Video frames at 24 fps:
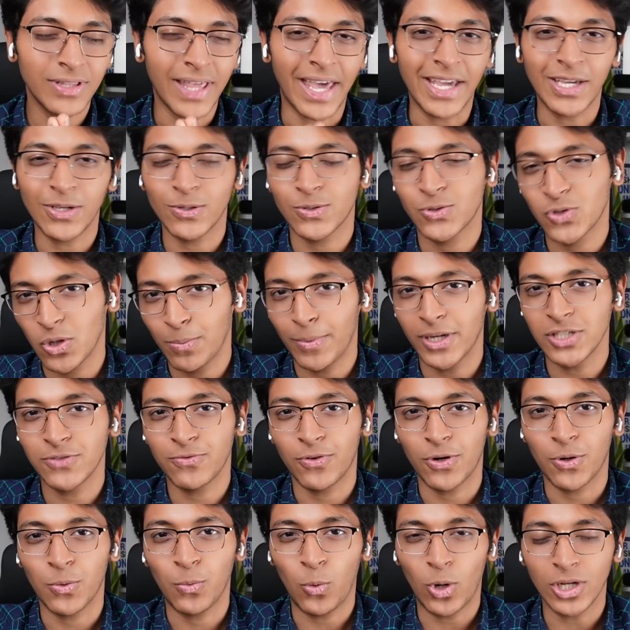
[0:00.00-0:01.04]
Thank you so much
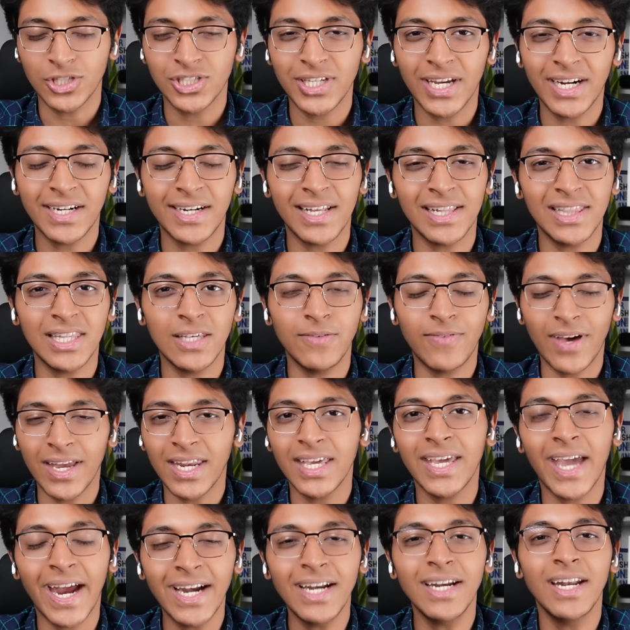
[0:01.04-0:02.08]
for watching till the
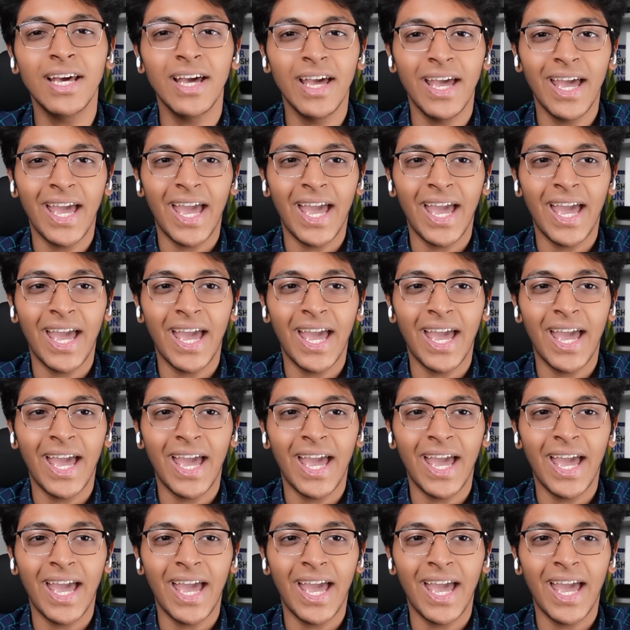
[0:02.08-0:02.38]
very end.